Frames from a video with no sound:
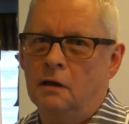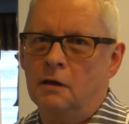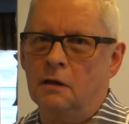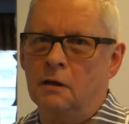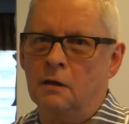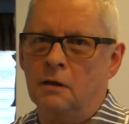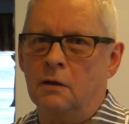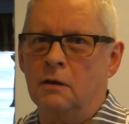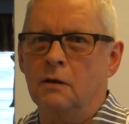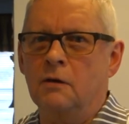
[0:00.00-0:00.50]

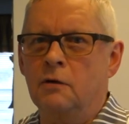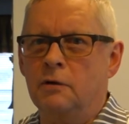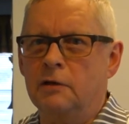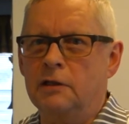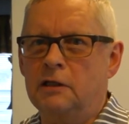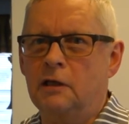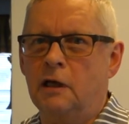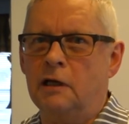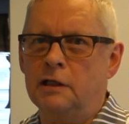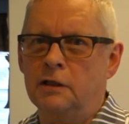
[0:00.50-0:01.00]
a
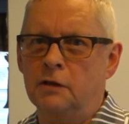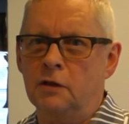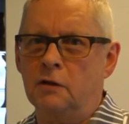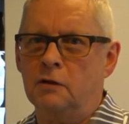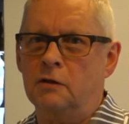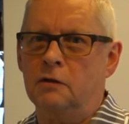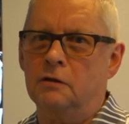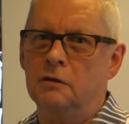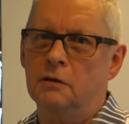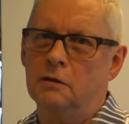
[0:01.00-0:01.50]

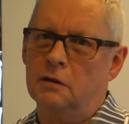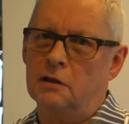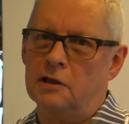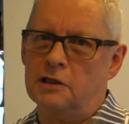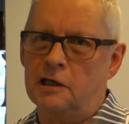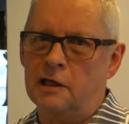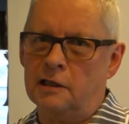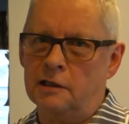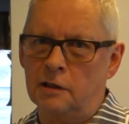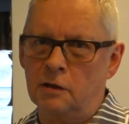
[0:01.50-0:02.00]
retired
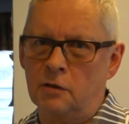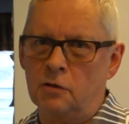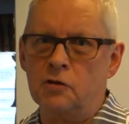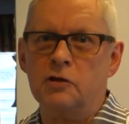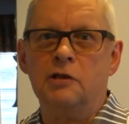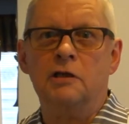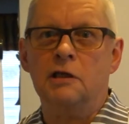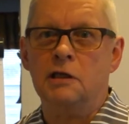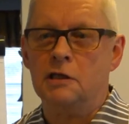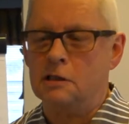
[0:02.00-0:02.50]
science
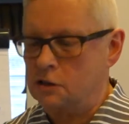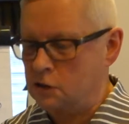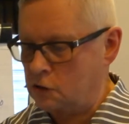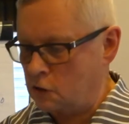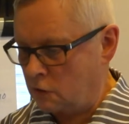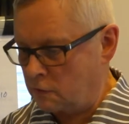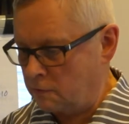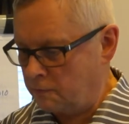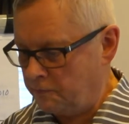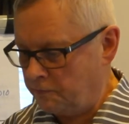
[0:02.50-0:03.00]

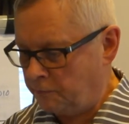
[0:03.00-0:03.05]
teacher.